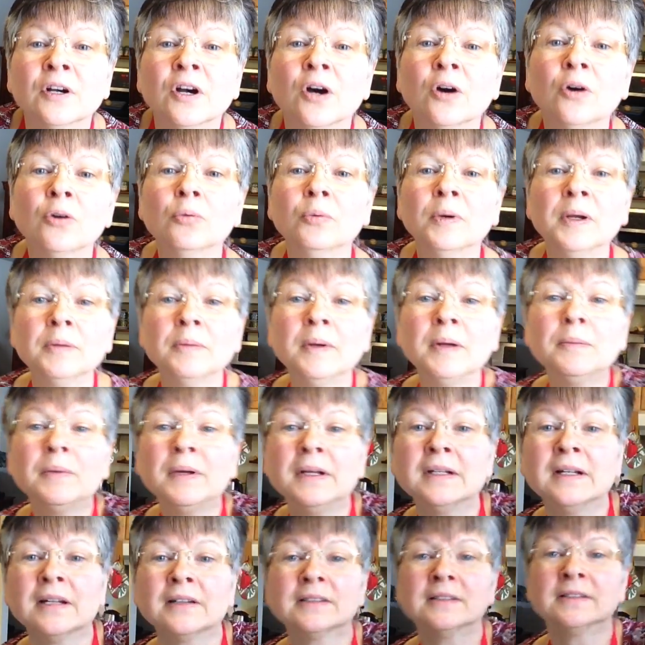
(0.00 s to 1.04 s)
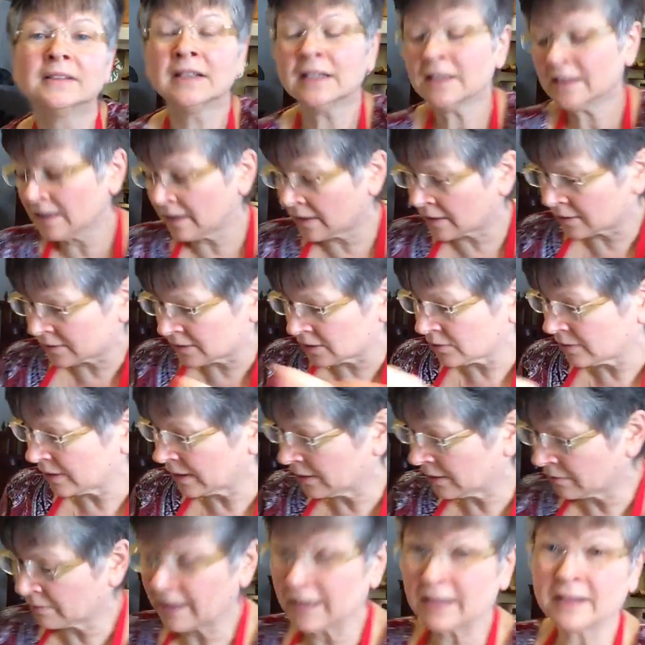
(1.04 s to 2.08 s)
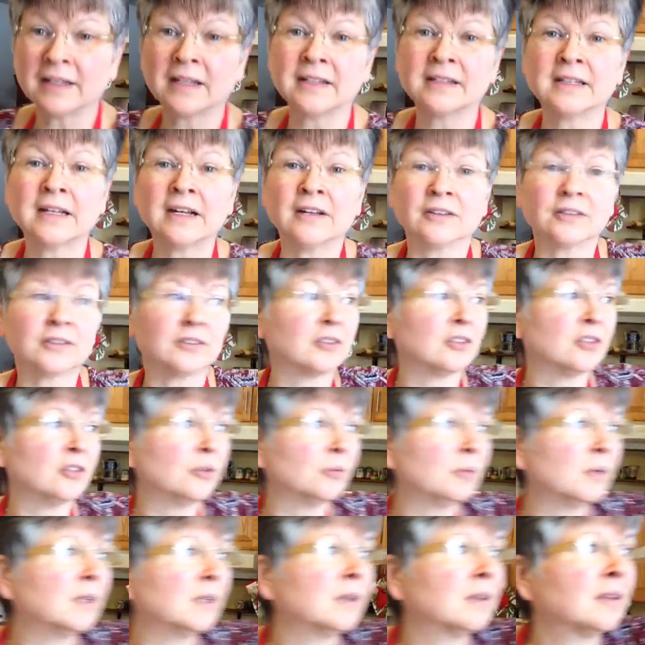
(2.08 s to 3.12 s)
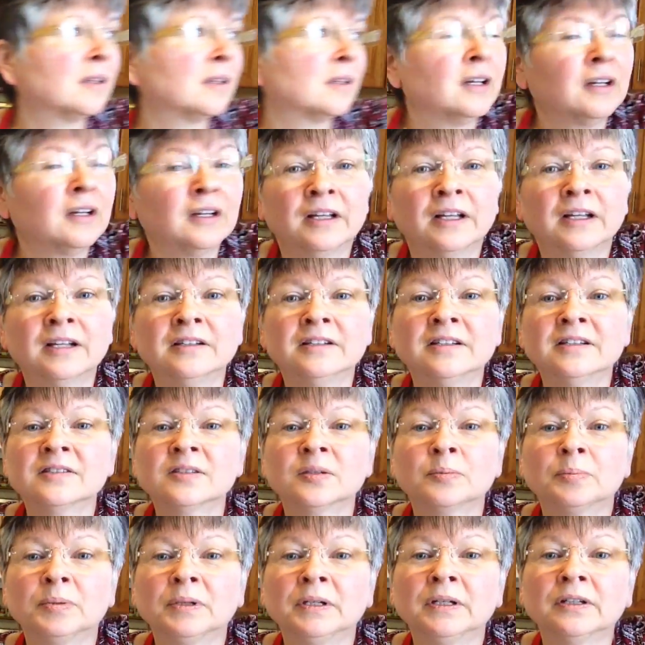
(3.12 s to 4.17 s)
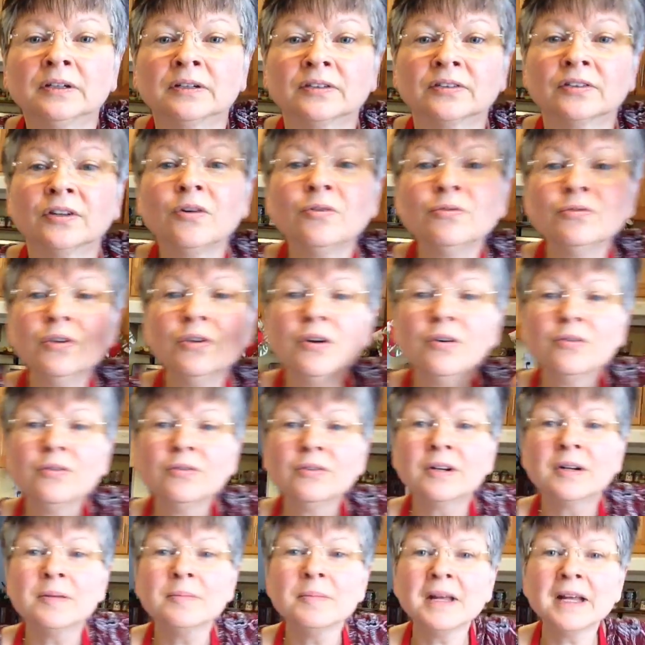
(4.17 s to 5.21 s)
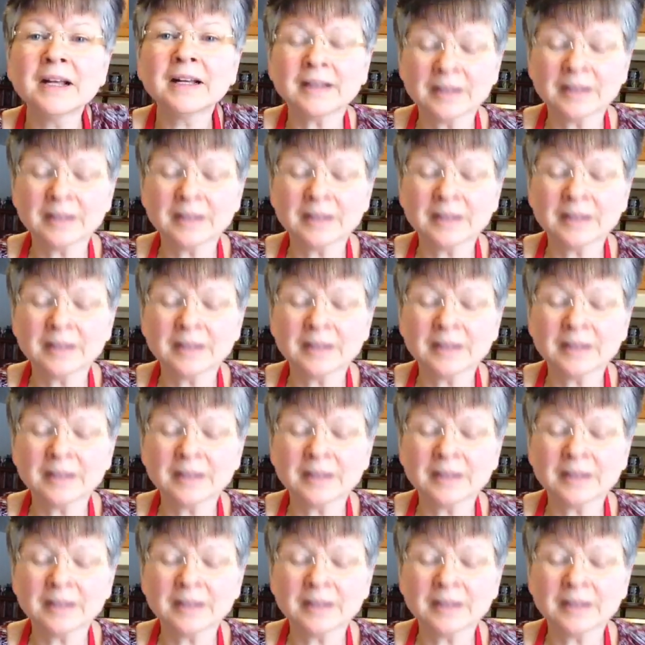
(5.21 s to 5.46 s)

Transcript: Oh, wait. Now stay there so I can write that down, because you know what? It disappears. Oh, no, come back.